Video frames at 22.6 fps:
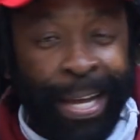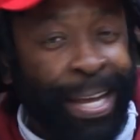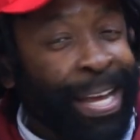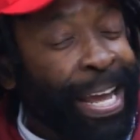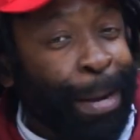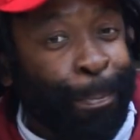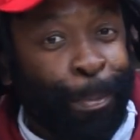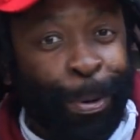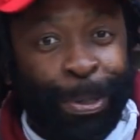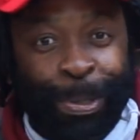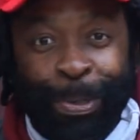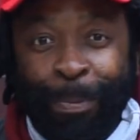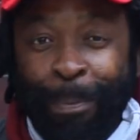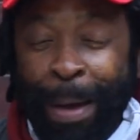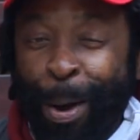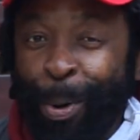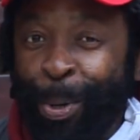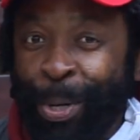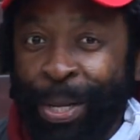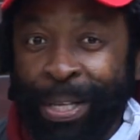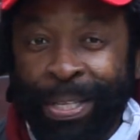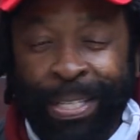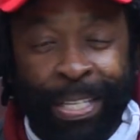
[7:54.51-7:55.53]
And most of my
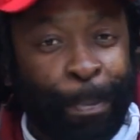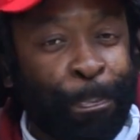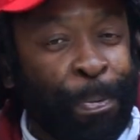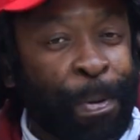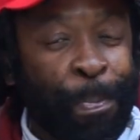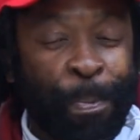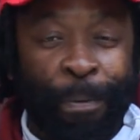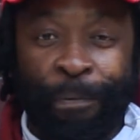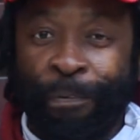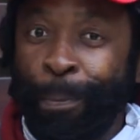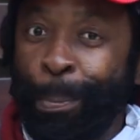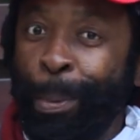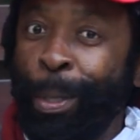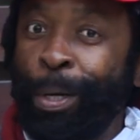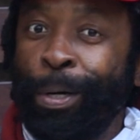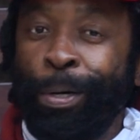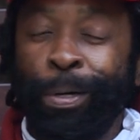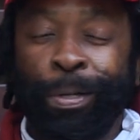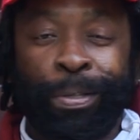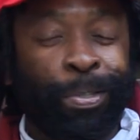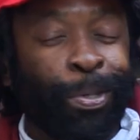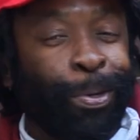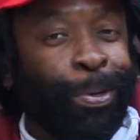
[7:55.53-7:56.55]
audiences are people from the
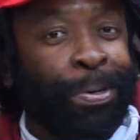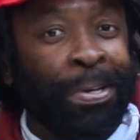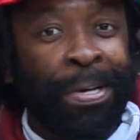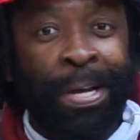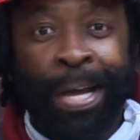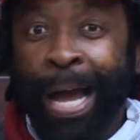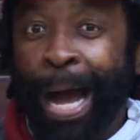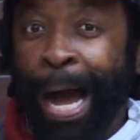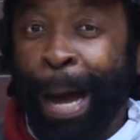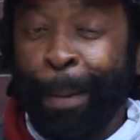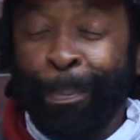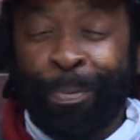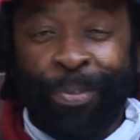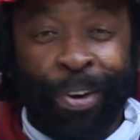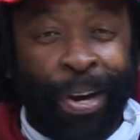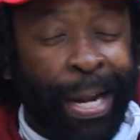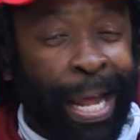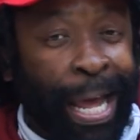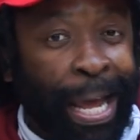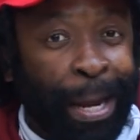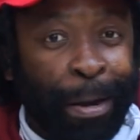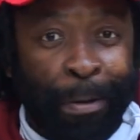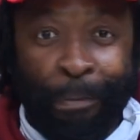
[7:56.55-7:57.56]
hood. So I'm trying
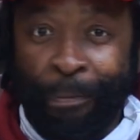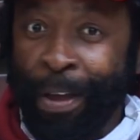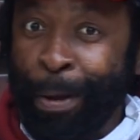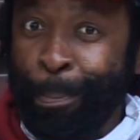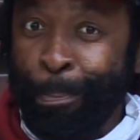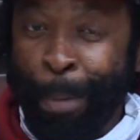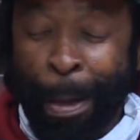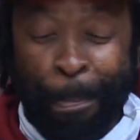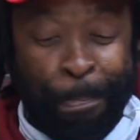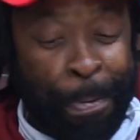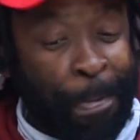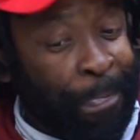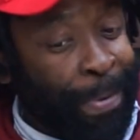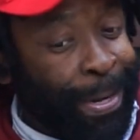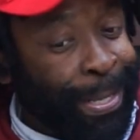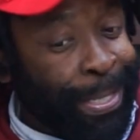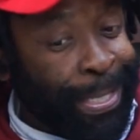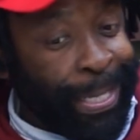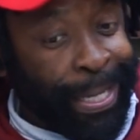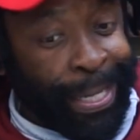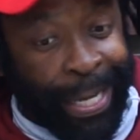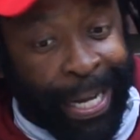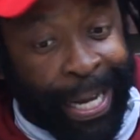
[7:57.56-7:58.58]
to elevate my people and
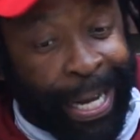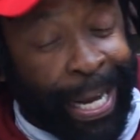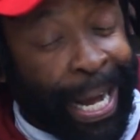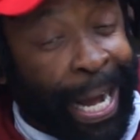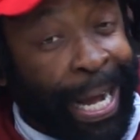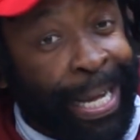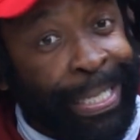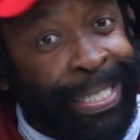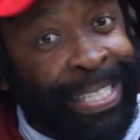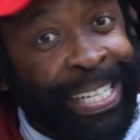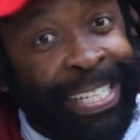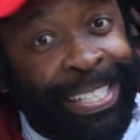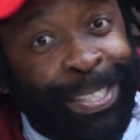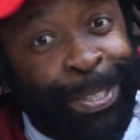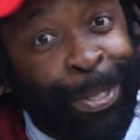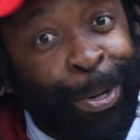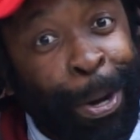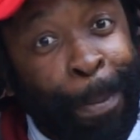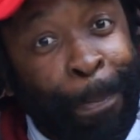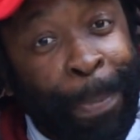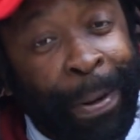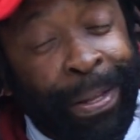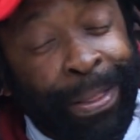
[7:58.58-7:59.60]
saying, hey, guys, let's
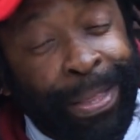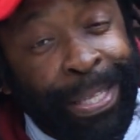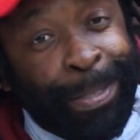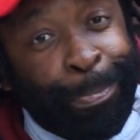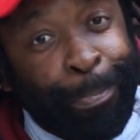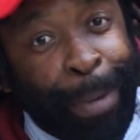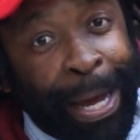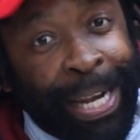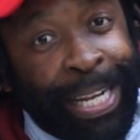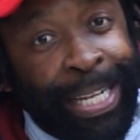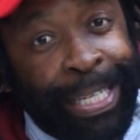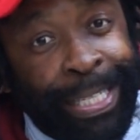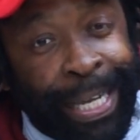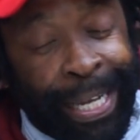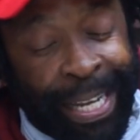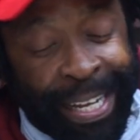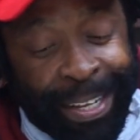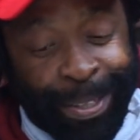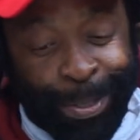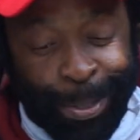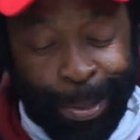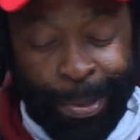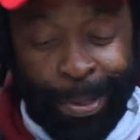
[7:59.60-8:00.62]
know about this money
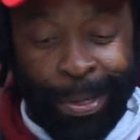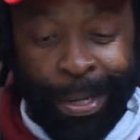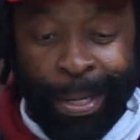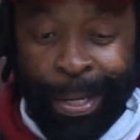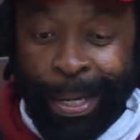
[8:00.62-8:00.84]
thing. So